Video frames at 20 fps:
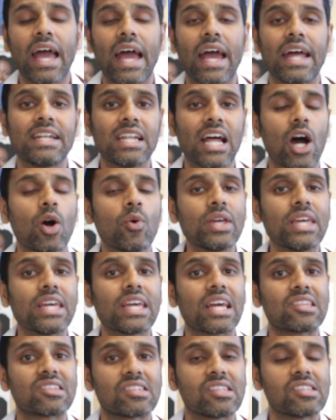And now he
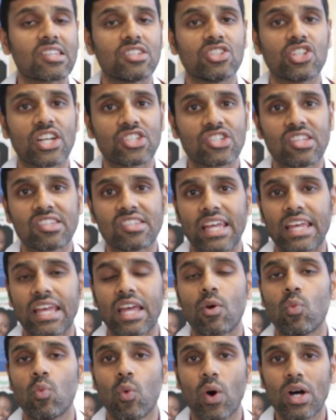gets these injections
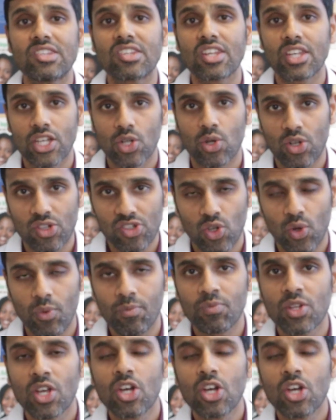like once a year or so.